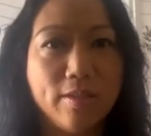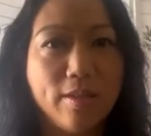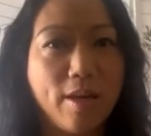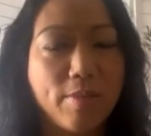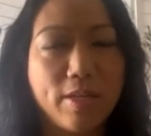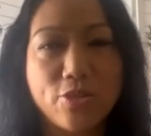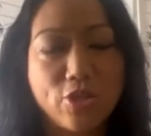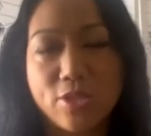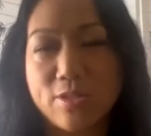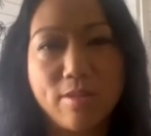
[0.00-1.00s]
I mean, it's
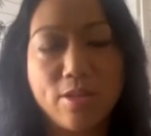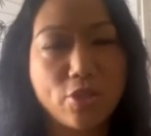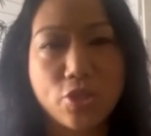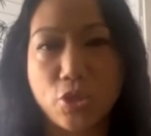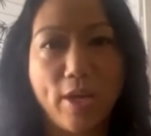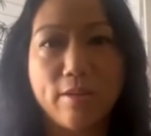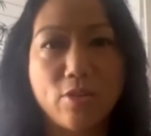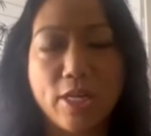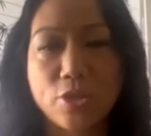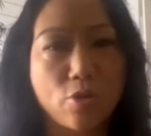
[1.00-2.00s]
just great.
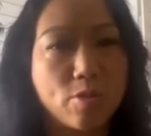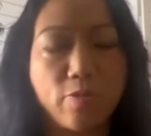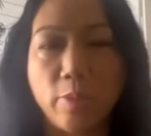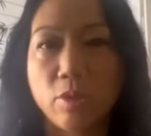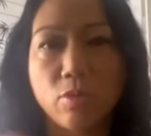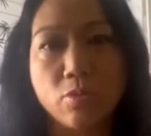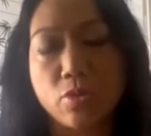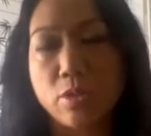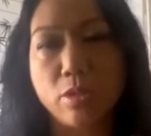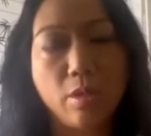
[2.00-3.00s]
Chinese herbs have been
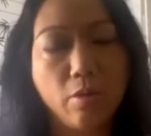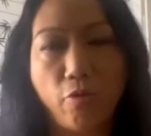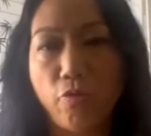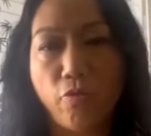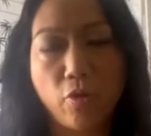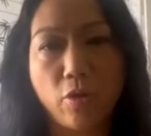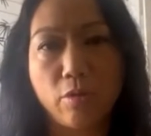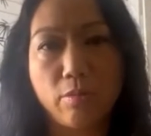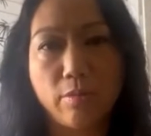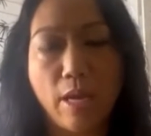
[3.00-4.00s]
used
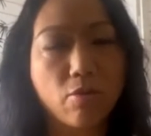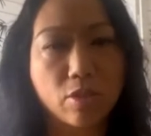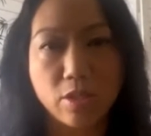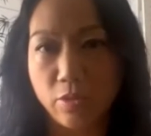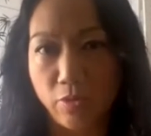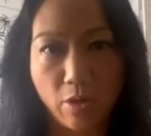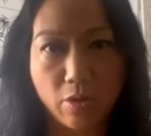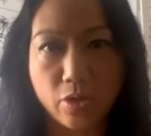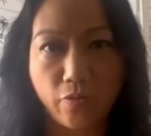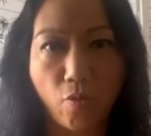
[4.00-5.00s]
for thousands of
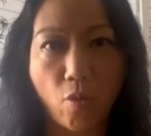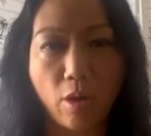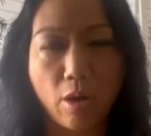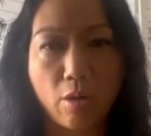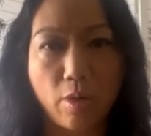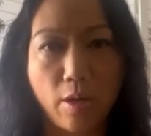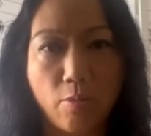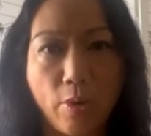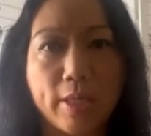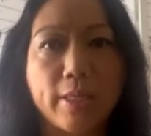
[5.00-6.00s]
years for
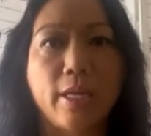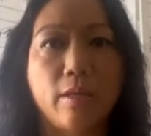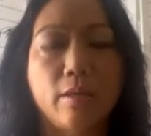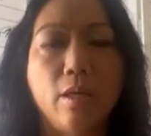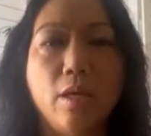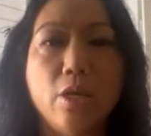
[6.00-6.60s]
regulating